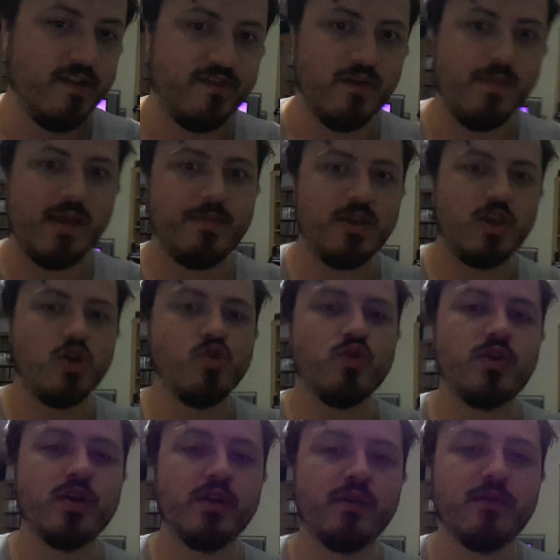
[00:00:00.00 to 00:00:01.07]
So maybe you
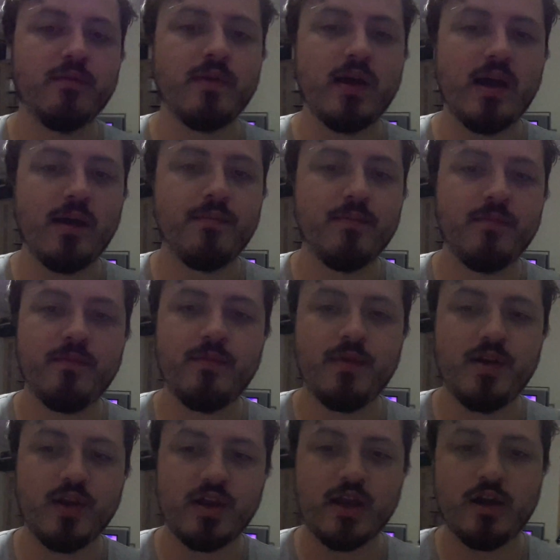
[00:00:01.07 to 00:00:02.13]
can
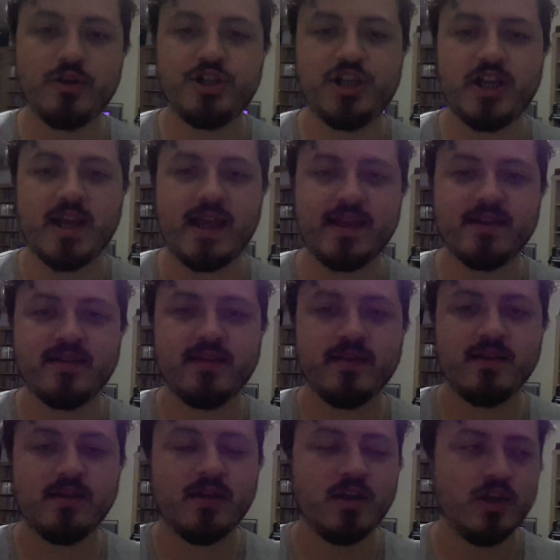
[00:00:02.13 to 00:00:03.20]
negotiate
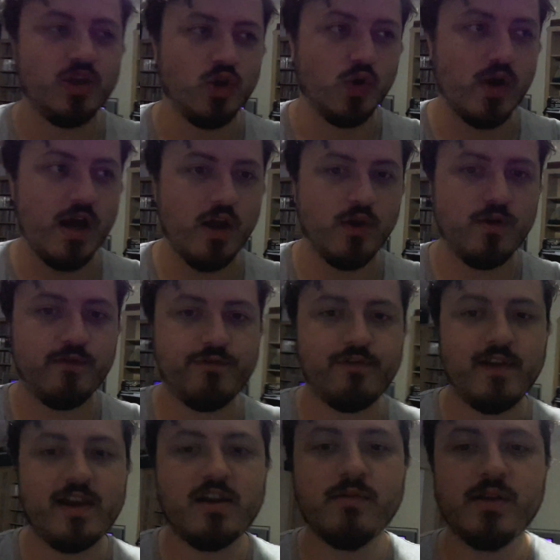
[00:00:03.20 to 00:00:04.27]
your own
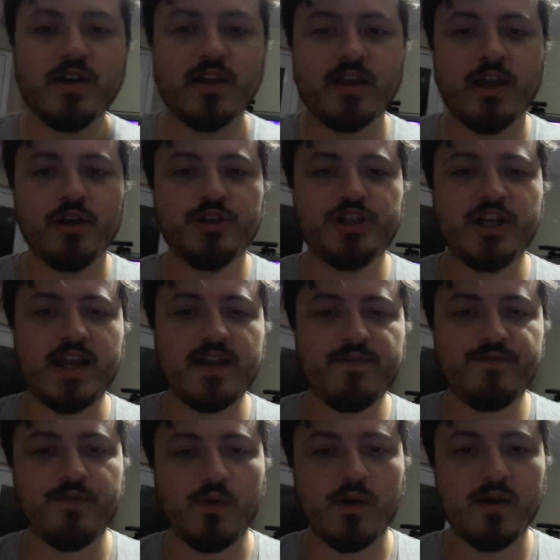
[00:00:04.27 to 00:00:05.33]
freedom and
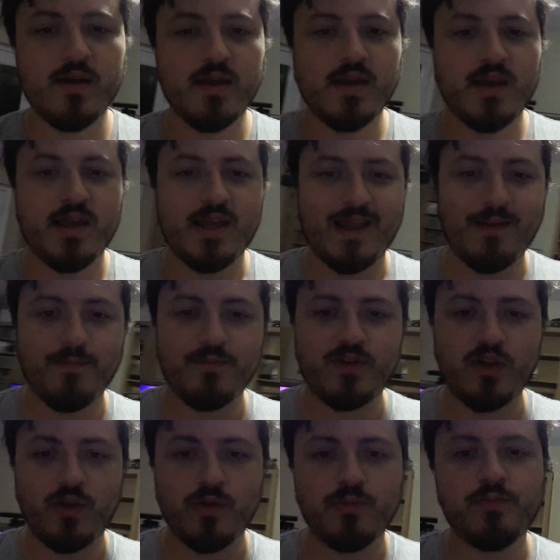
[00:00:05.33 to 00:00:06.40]
negotiate for him
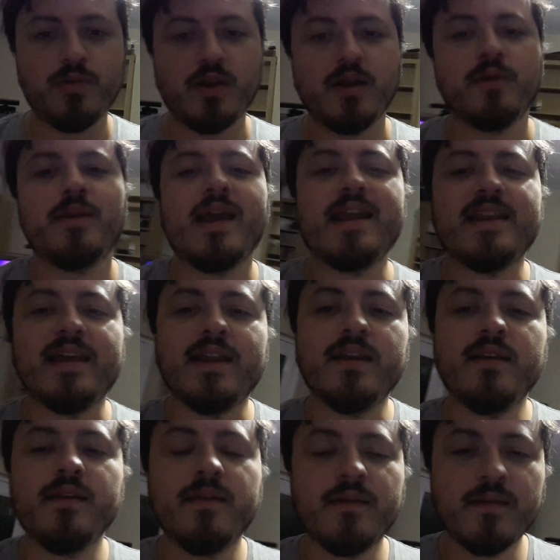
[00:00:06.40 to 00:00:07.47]
to, you know, get
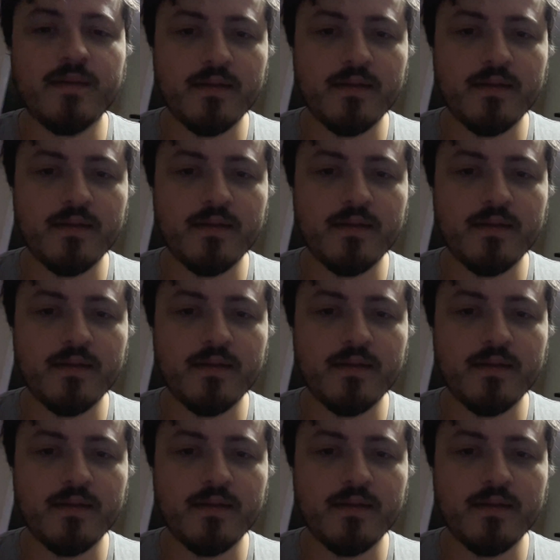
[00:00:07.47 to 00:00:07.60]
in.